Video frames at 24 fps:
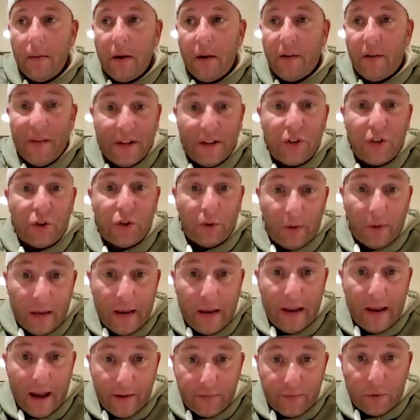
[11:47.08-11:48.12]

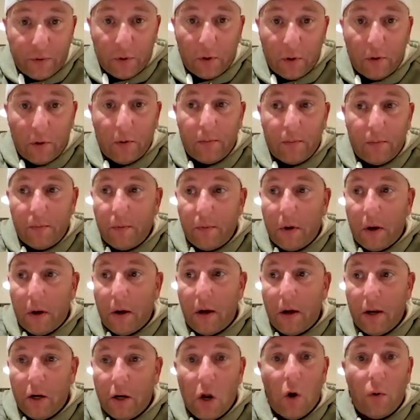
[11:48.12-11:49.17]
eventually, after,
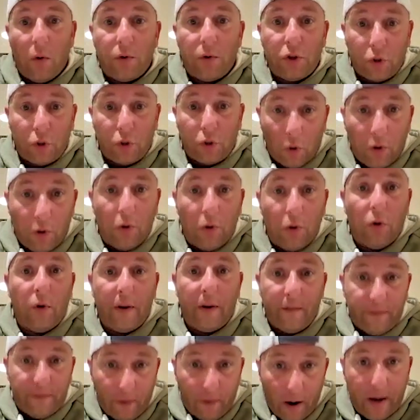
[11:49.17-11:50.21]
you know, struggle
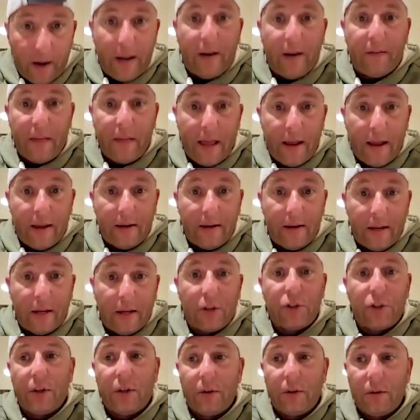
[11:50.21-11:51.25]
and fighting that
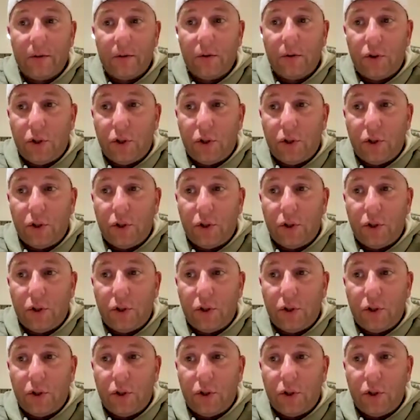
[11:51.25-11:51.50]
addiction,